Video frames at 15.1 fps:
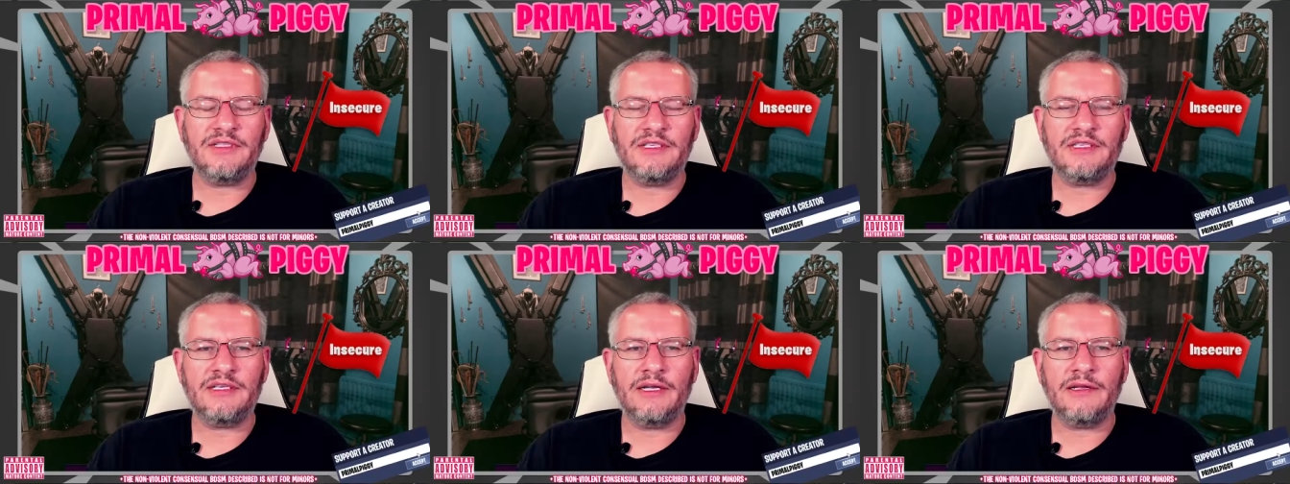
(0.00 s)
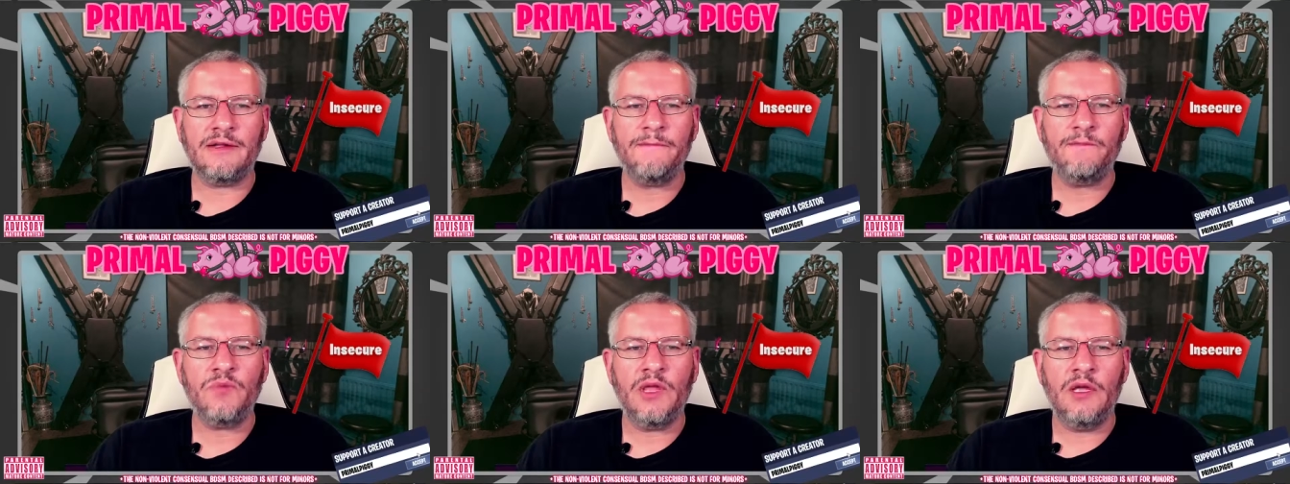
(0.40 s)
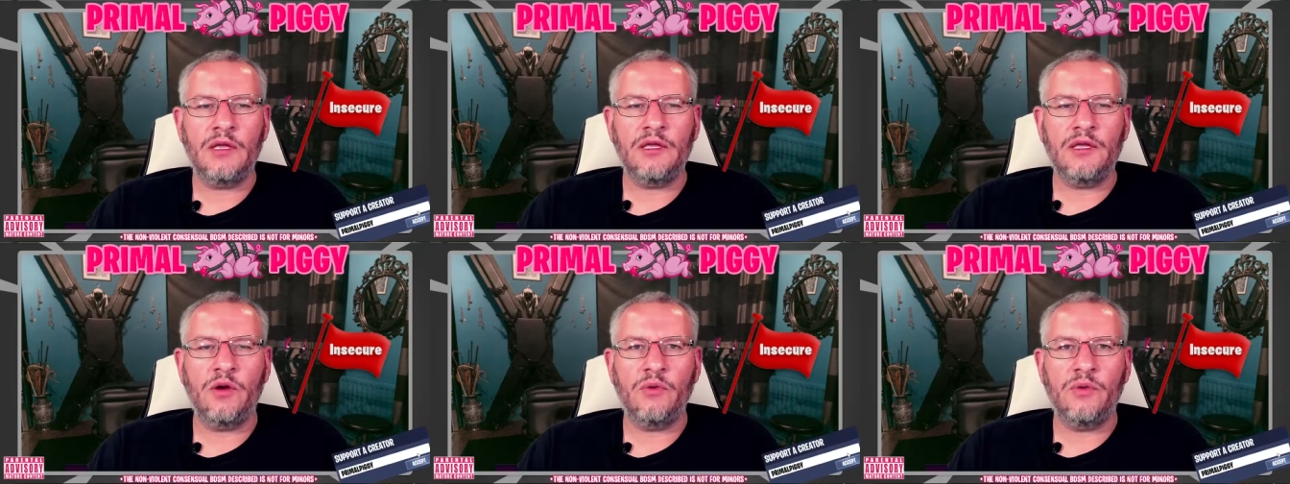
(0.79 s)
It's like,
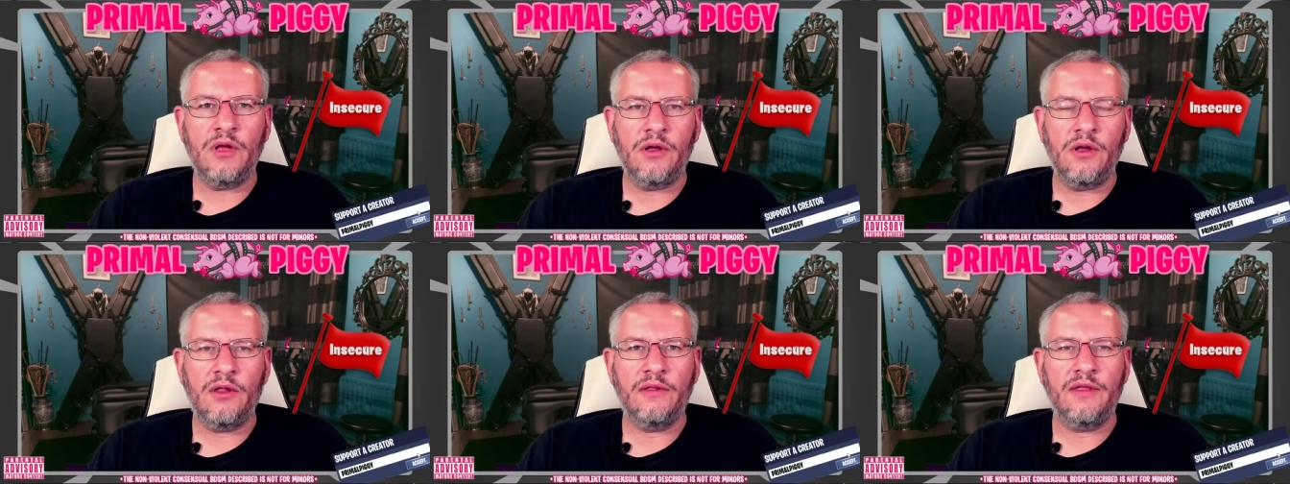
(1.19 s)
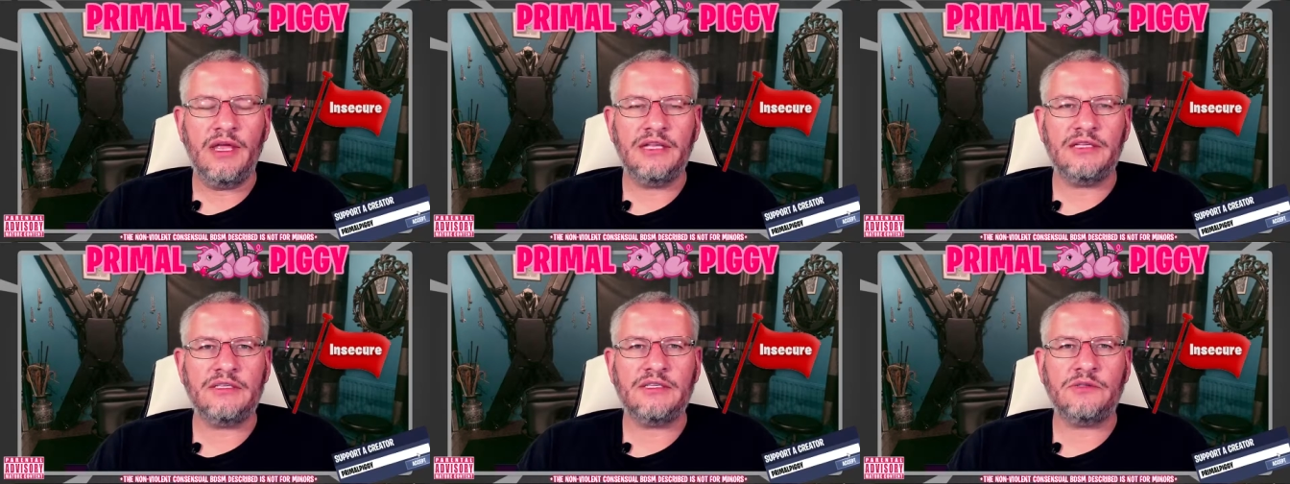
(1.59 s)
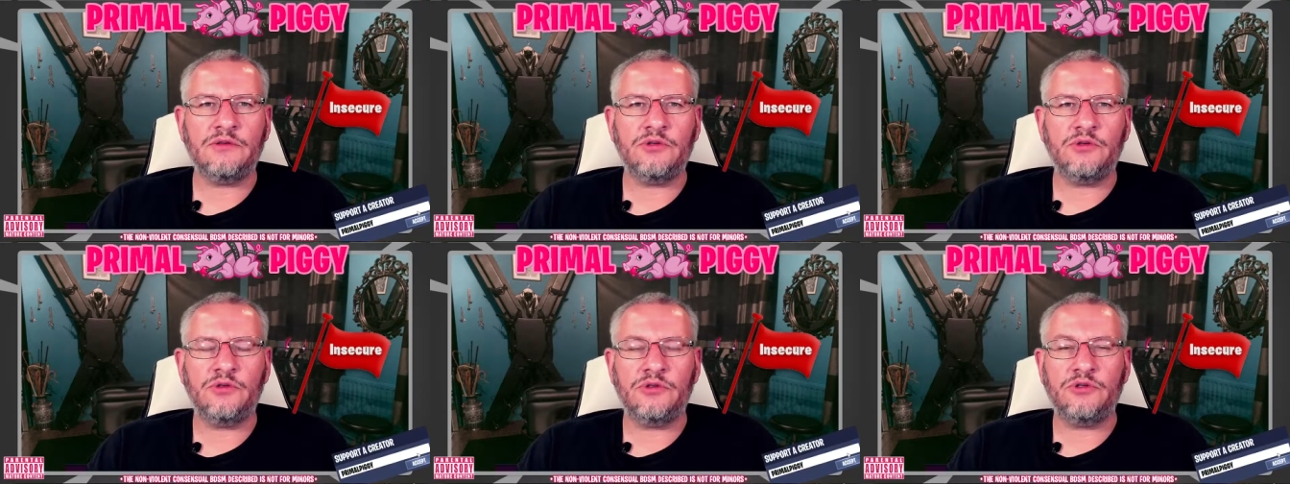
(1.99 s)
you know, uh, it's
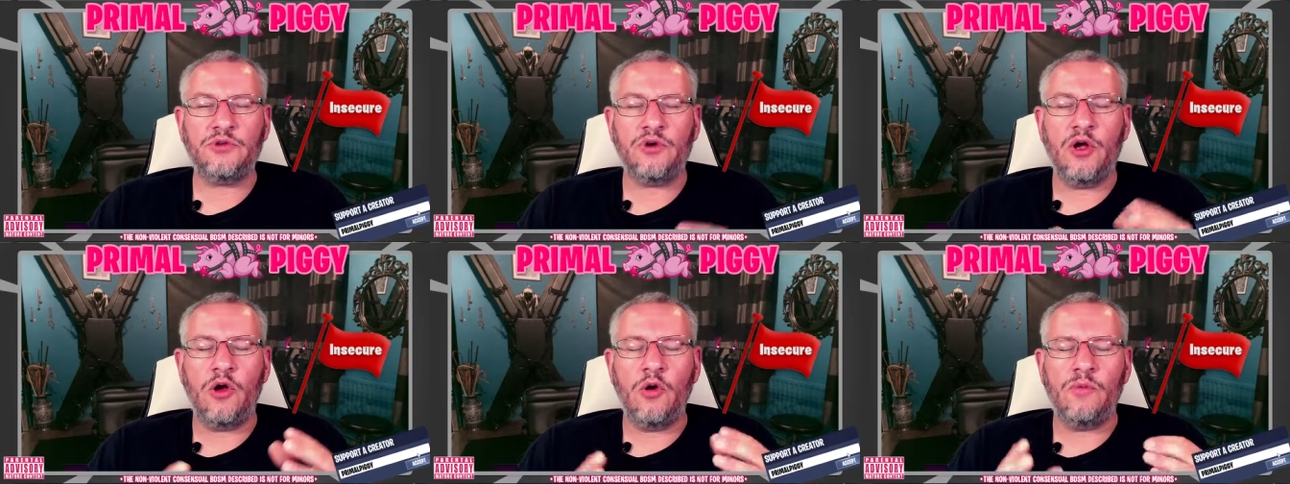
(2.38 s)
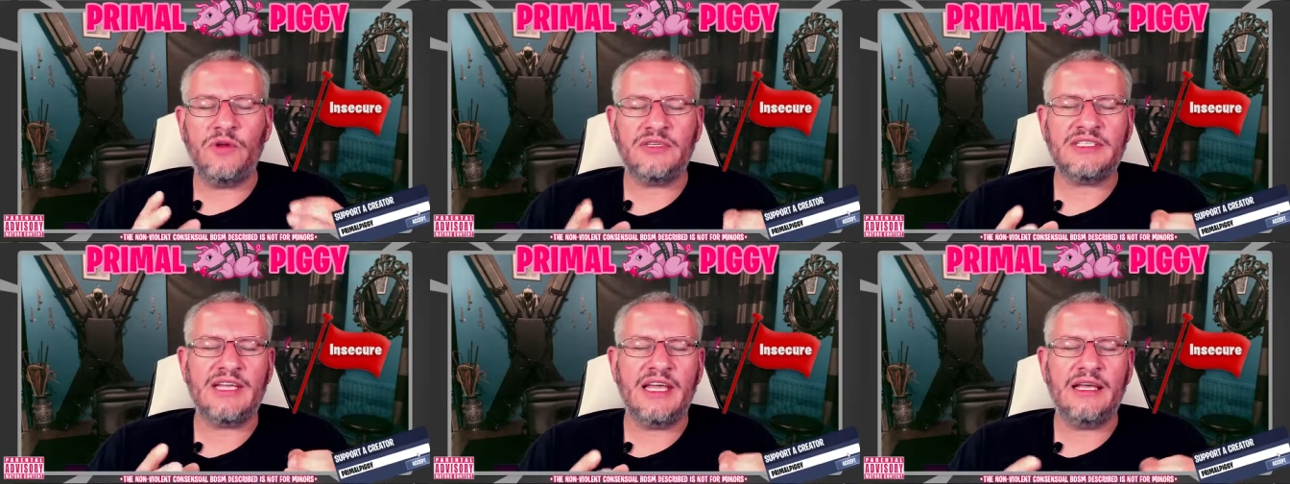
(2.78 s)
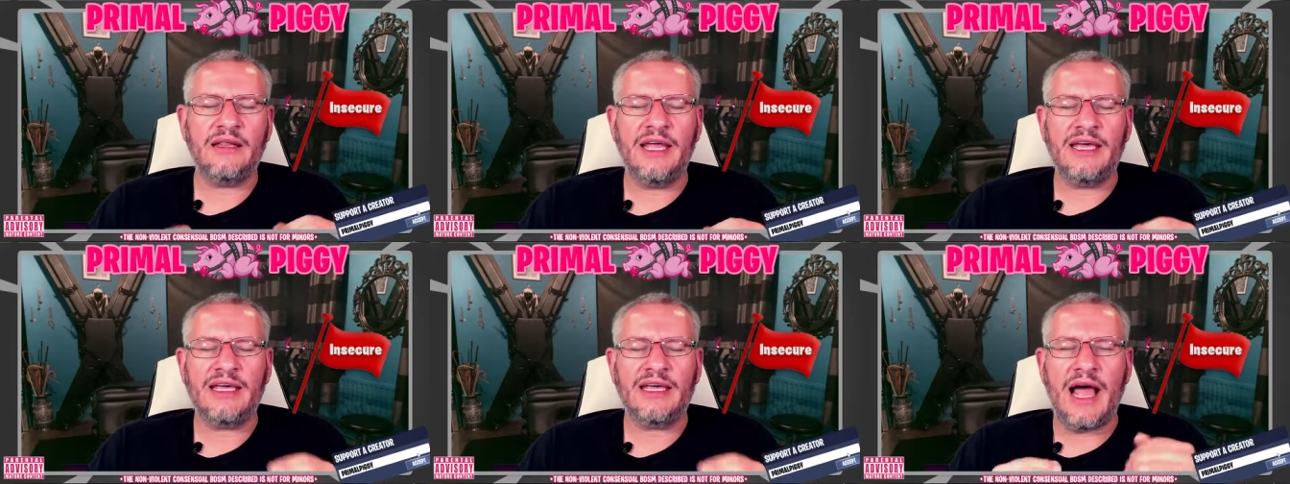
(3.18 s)
tr- almost saying,
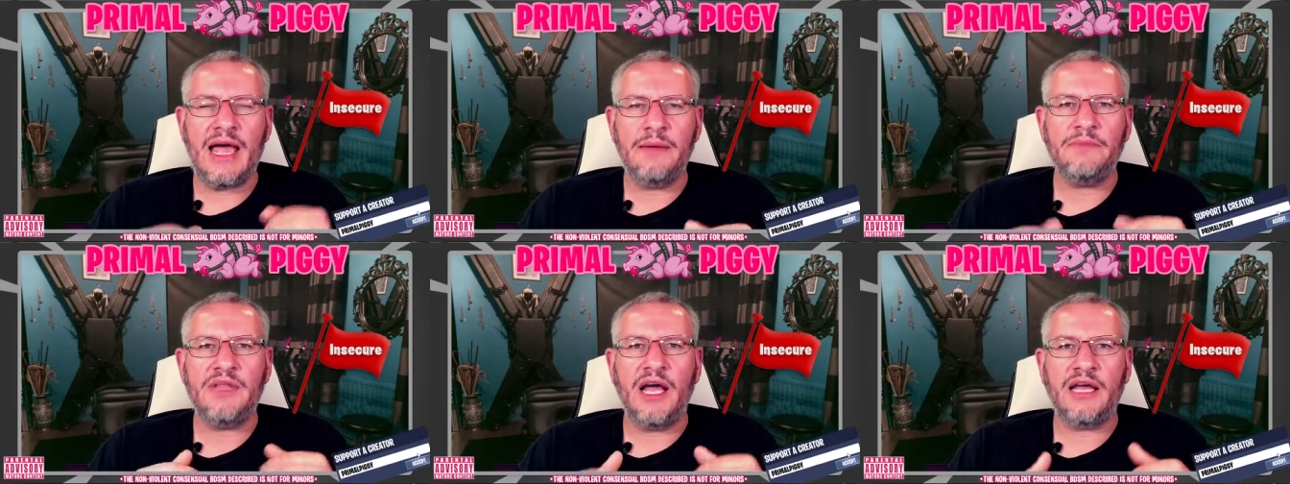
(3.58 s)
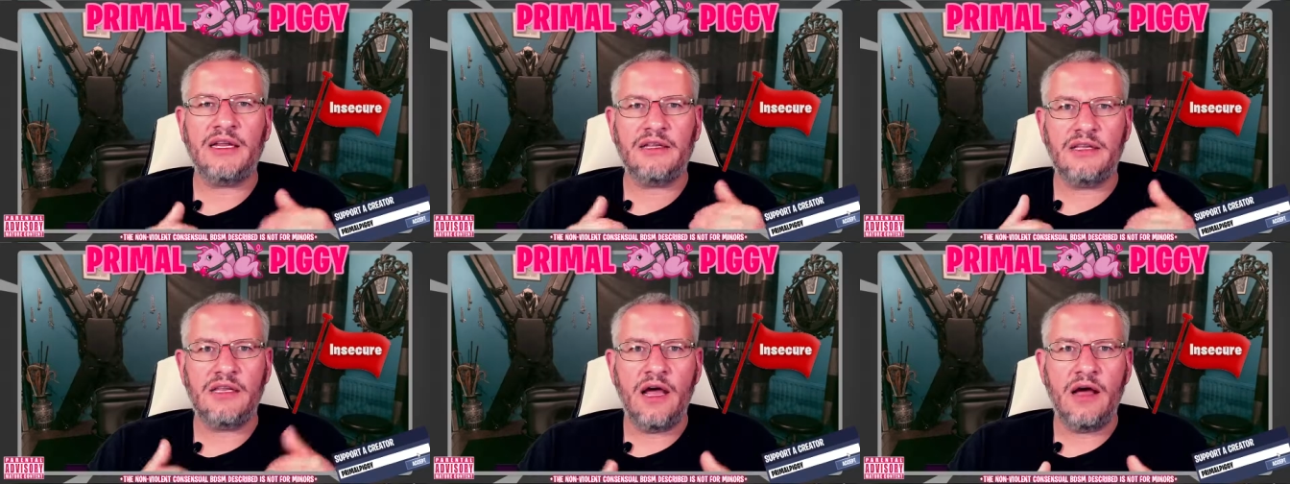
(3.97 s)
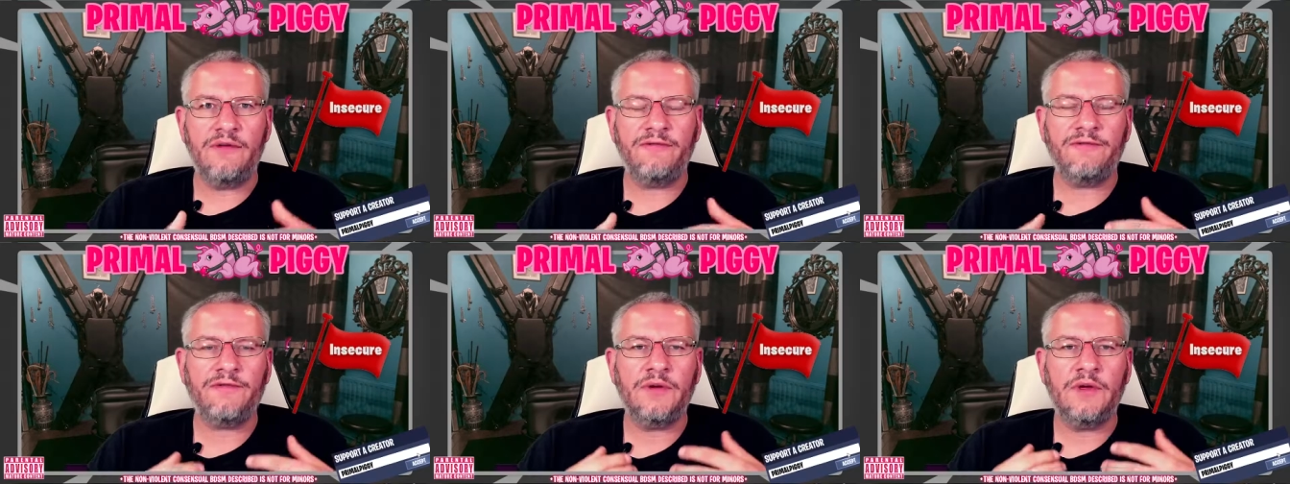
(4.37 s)
like, I'm not
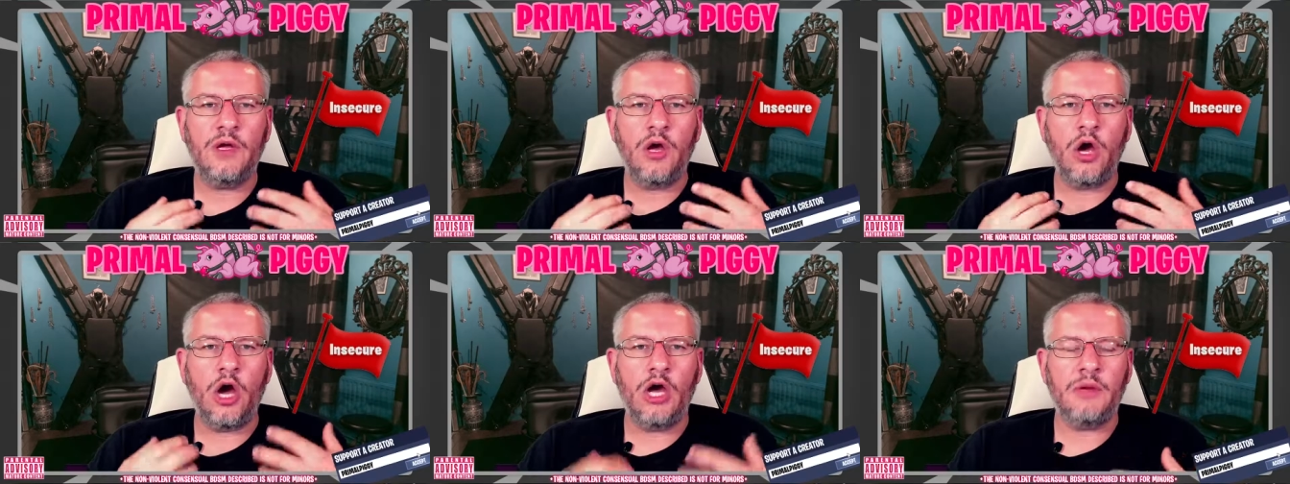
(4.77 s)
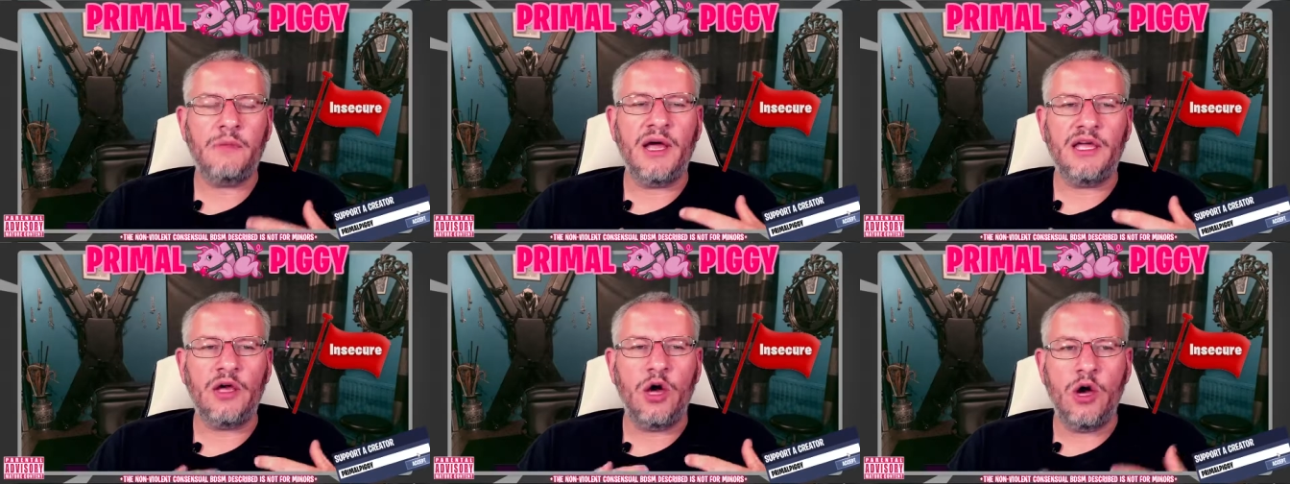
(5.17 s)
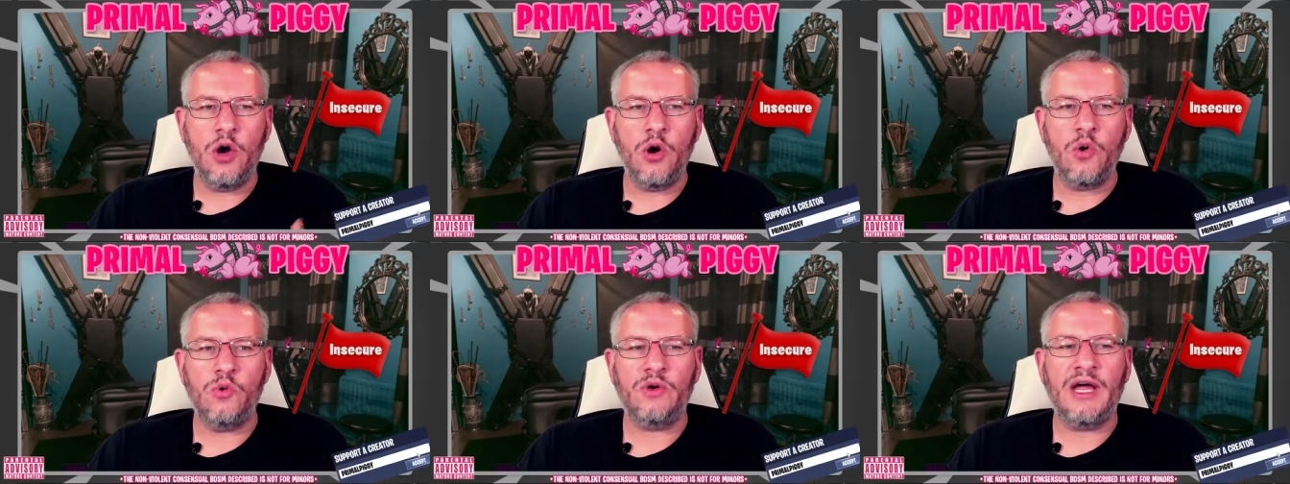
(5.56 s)
enough on my own.